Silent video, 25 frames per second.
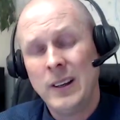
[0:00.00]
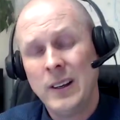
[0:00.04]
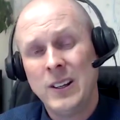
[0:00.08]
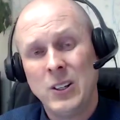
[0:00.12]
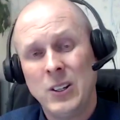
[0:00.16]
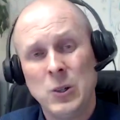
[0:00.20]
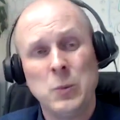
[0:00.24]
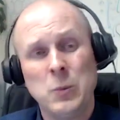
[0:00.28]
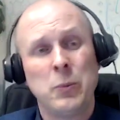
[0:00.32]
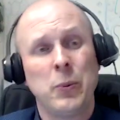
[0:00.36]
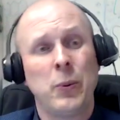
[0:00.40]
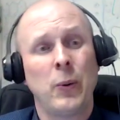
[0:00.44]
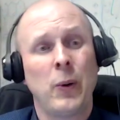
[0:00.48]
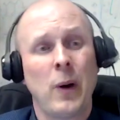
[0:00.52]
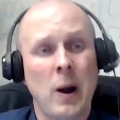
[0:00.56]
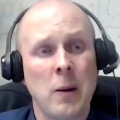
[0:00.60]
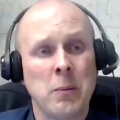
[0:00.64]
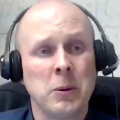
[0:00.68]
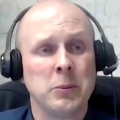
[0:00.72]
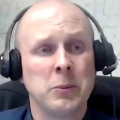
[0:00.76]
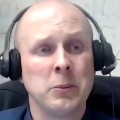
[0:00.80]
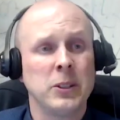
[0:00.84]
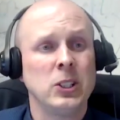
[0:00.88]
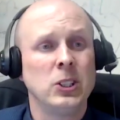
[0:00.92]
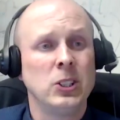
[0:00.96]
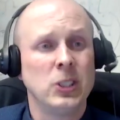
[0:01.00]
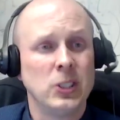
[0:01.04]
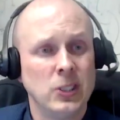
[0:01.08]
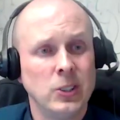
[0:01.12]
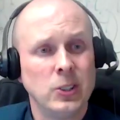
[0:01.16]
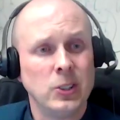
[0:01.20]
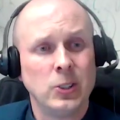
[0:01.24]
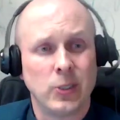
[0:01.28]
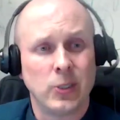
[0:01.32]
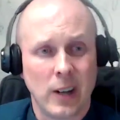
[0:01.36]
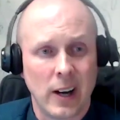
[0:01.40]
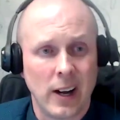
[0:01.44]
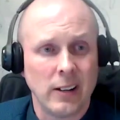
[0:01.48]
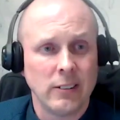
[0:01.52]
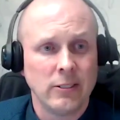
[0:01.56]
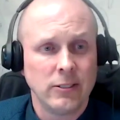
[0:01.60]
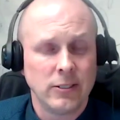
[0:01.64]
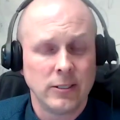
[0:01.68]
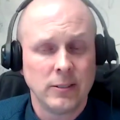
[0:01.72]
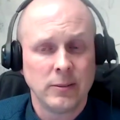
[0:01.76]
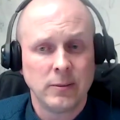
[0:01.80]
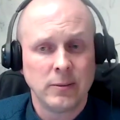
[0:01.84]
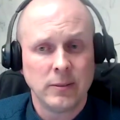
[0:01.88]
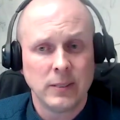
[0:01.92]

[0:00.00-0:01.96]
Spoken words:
You probably shouldn't drive.